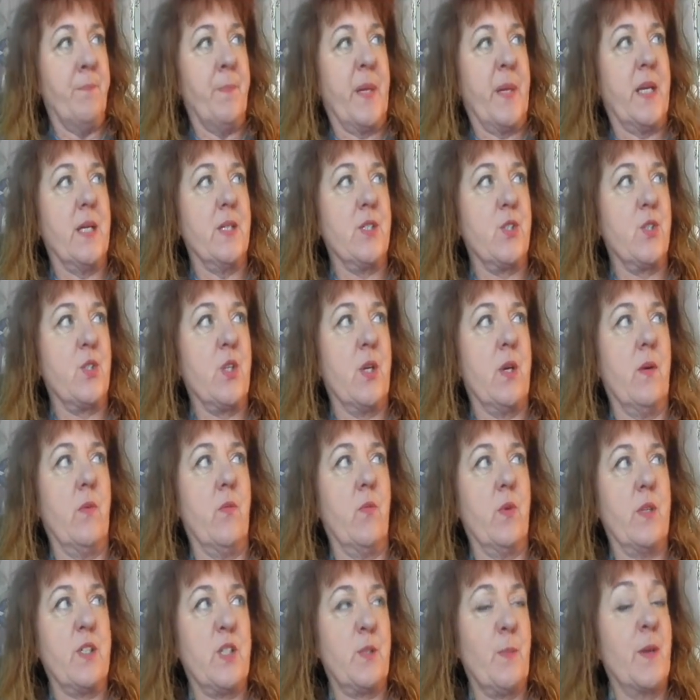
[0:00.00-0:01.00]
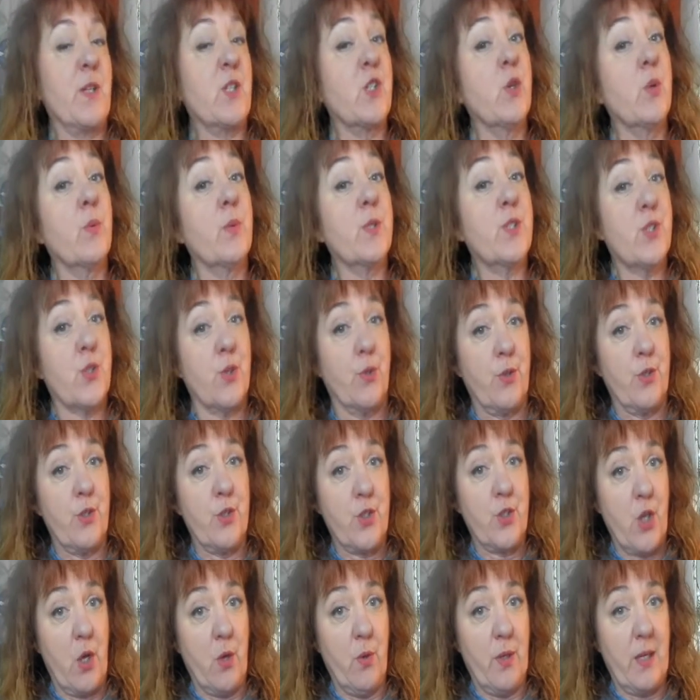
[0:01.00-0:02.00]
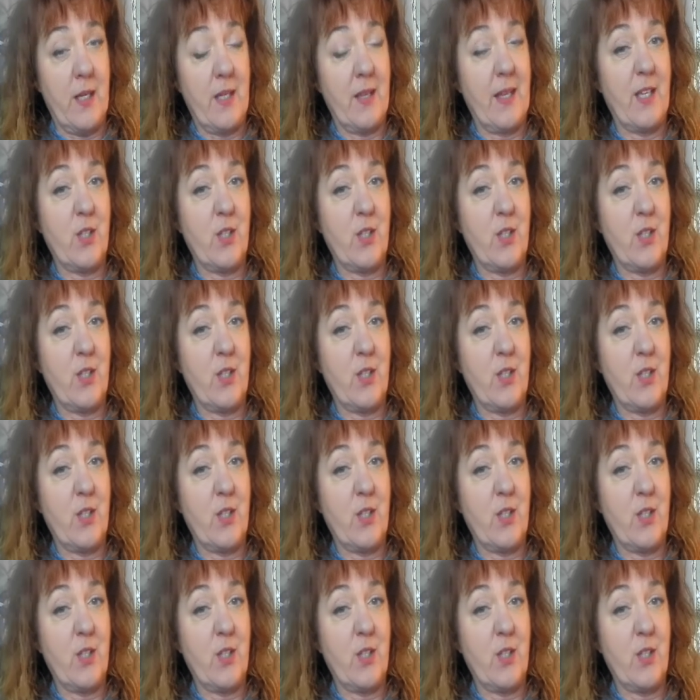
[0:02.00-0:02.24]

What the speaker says: Because especially with certain zoning,